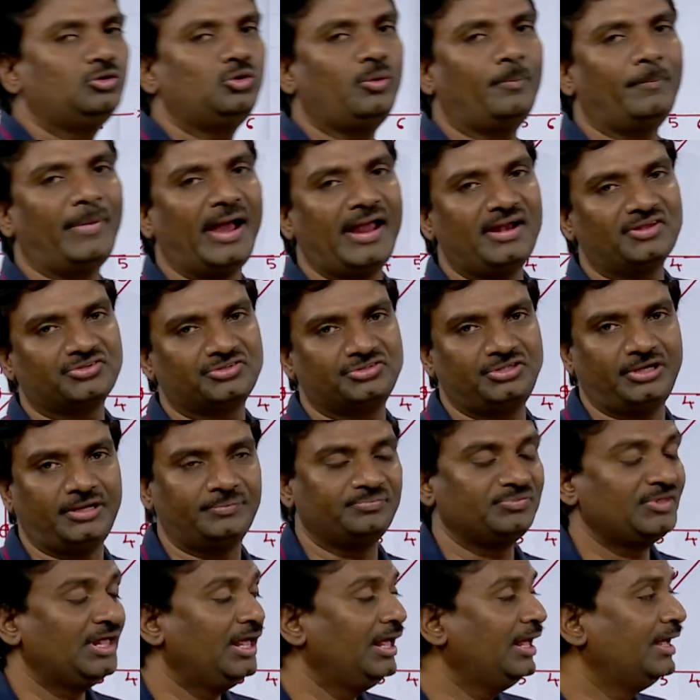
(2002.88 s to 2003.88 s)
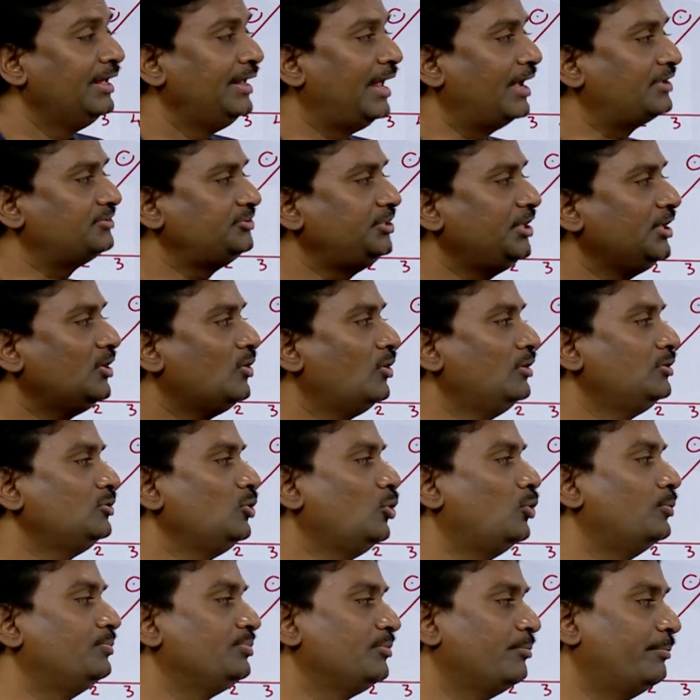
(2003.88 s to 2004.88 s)
to minus 3. X equal
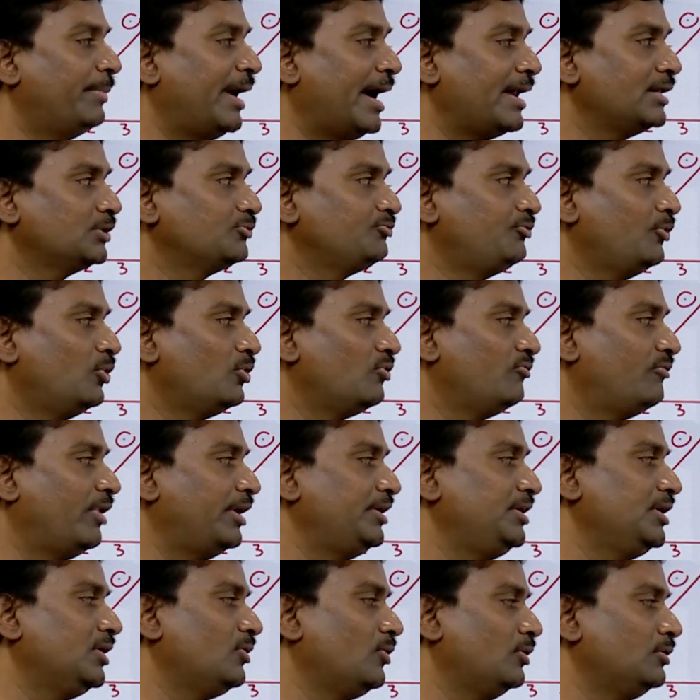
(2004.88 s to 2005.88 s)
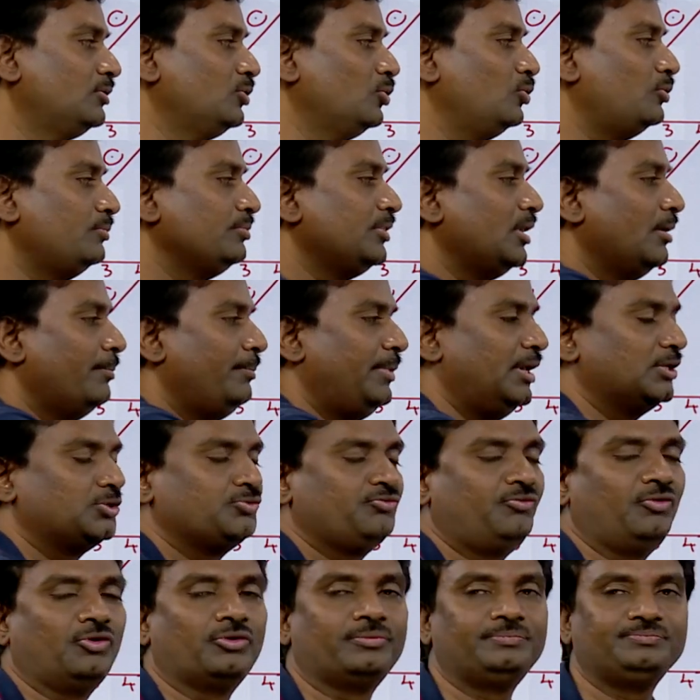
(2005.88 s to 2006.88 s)
to minus 4, y equal to plus
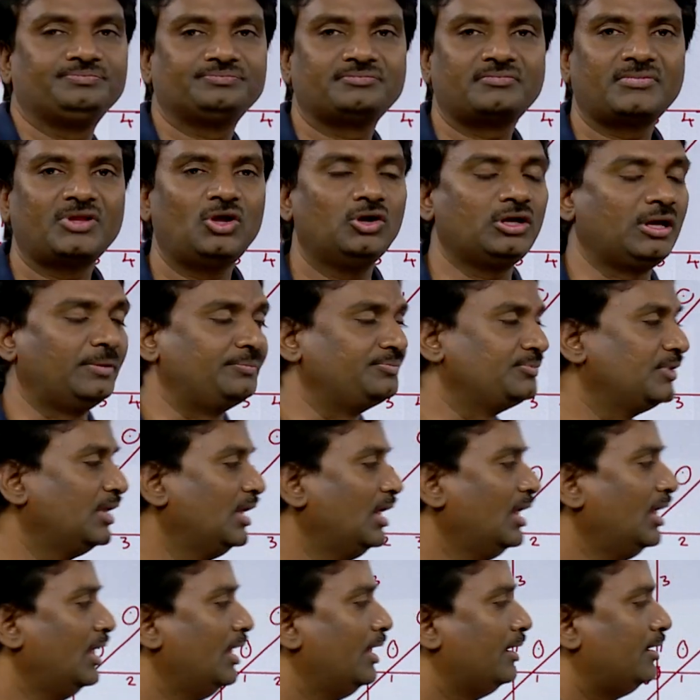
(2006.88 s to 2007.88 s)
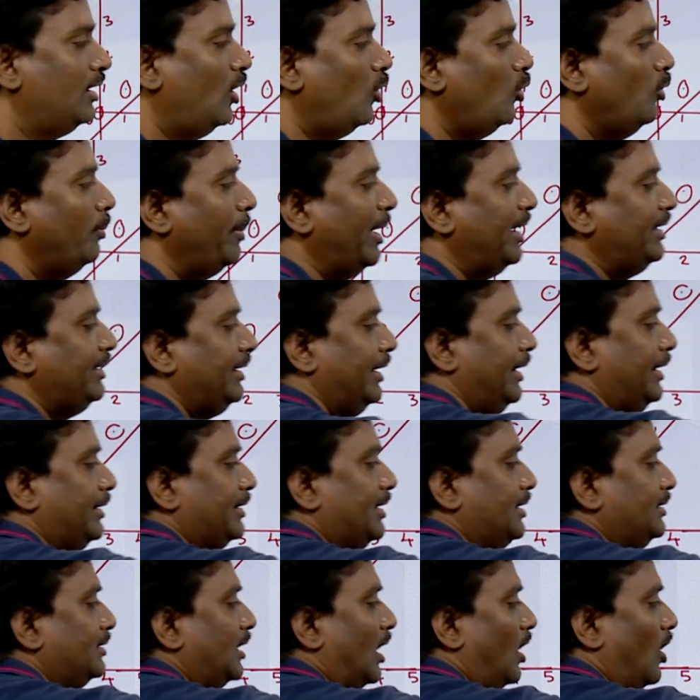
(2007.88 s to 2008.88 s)
4. Okay. Now by
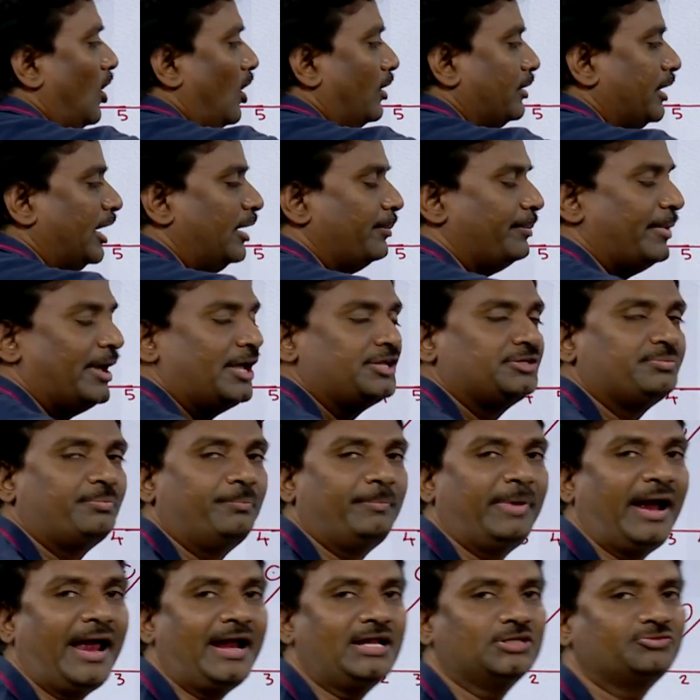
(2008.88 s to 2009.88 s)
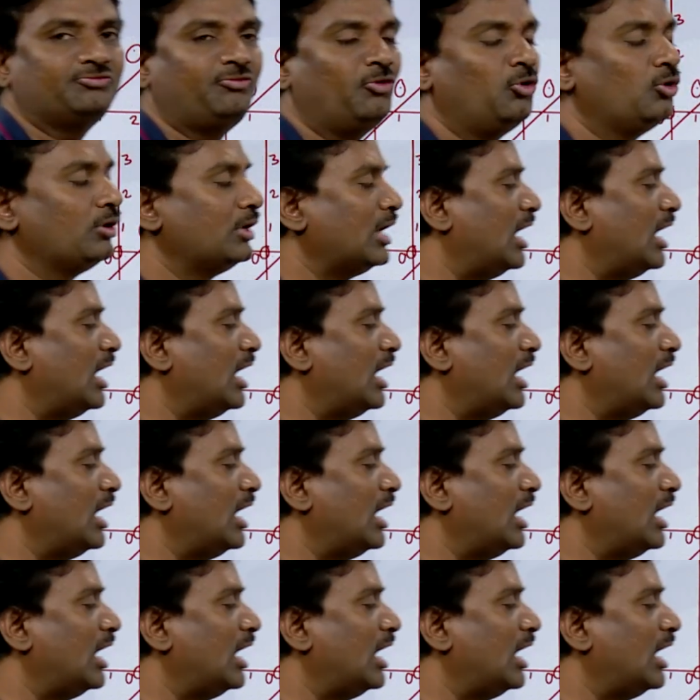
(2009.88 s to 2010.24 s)
taking the ordered pairs, minus 4